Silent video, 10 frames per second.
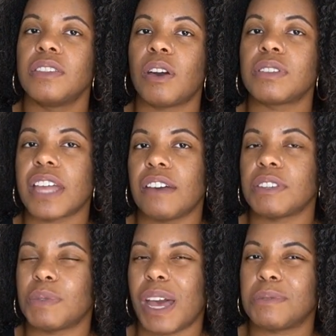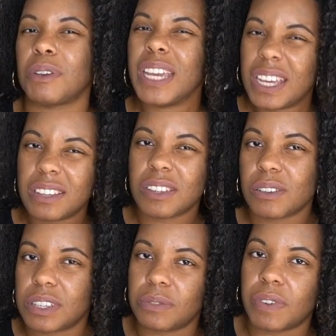Those staff sometimes are
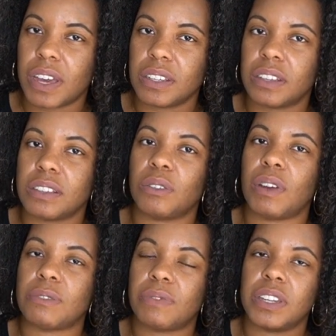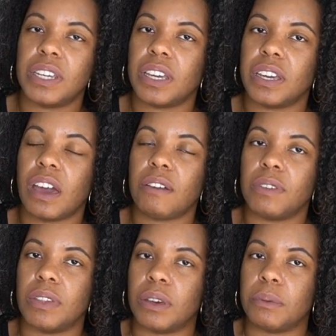easier to fund because grant funding can
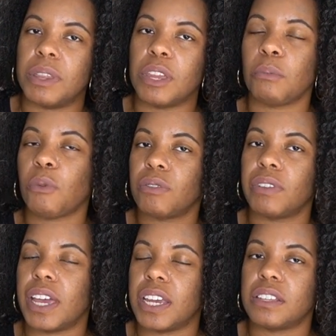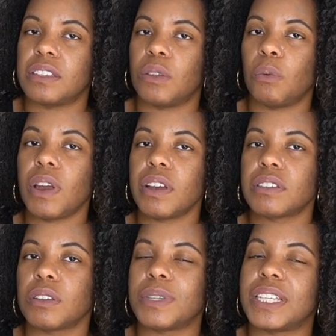cover them and they're more related to the work.
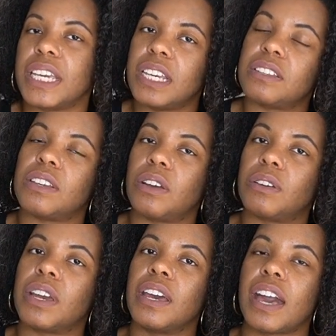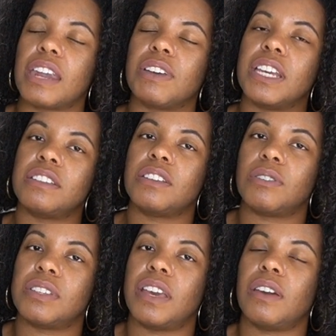So it's easier, kind of an easier
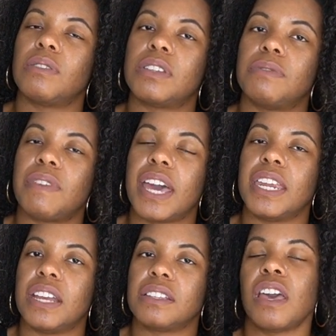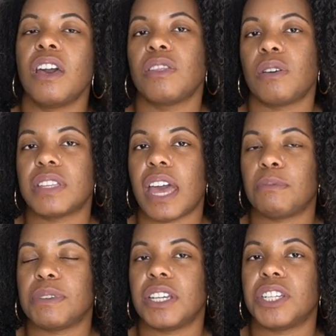sale to finance those staff
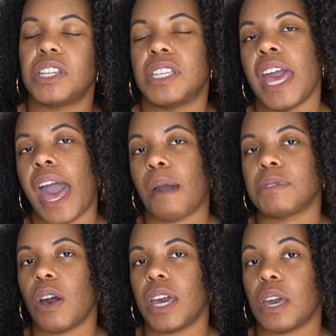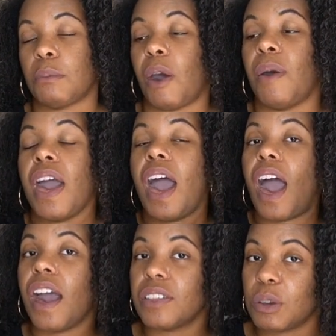positions. I'm talking about
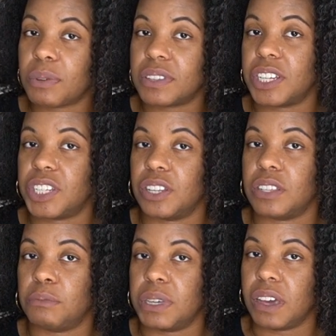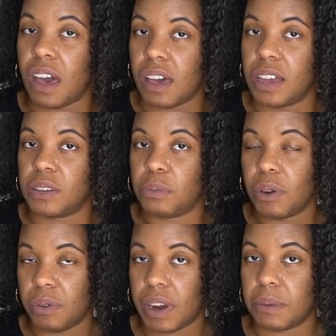other positions beyond
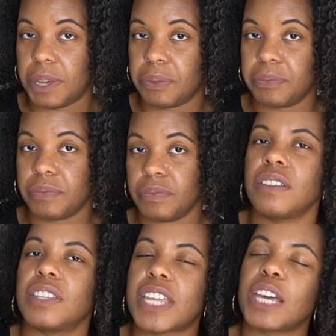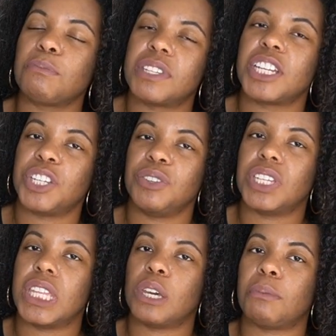programming. So the second position you
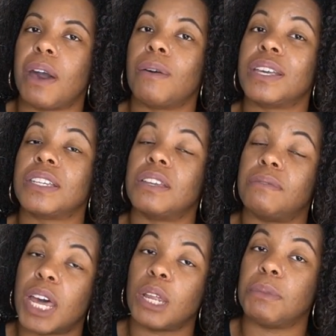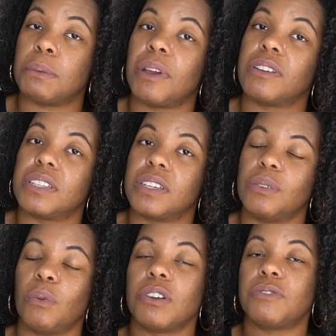should think about is a development person
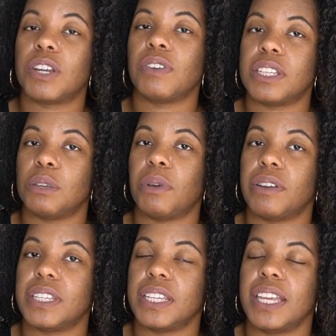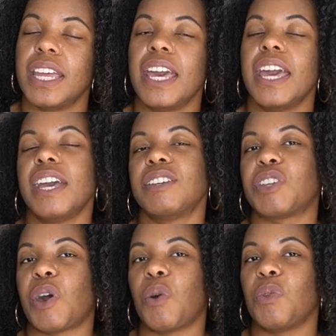or a fundraising person.
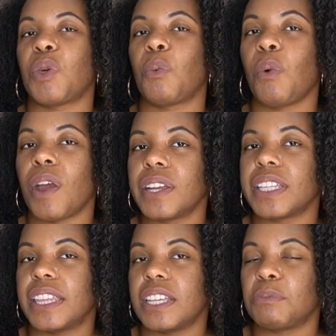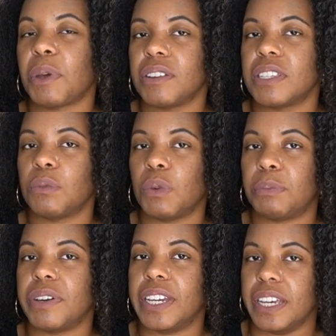So the work that this person would
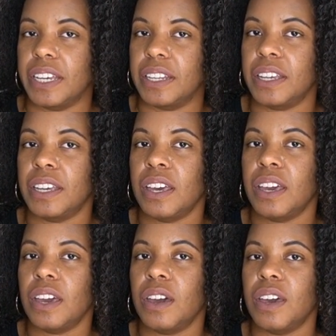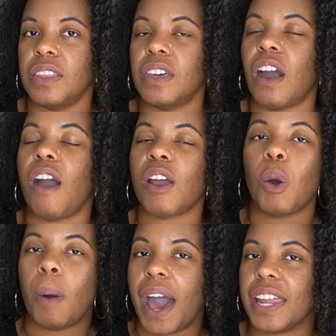put in the
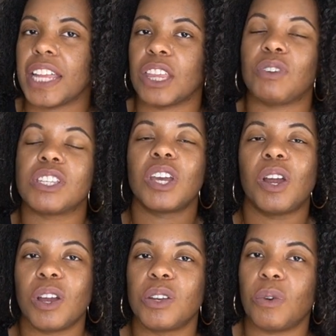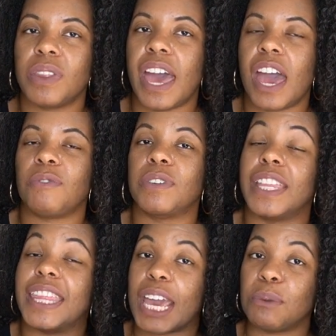ROI, like the return on the effort
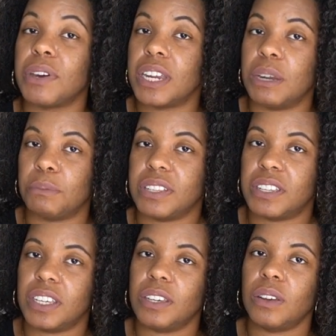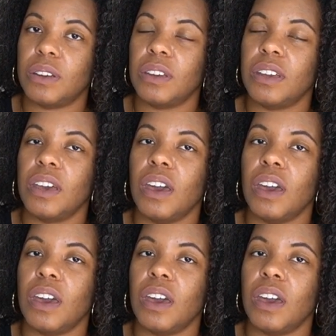that they put in in particular,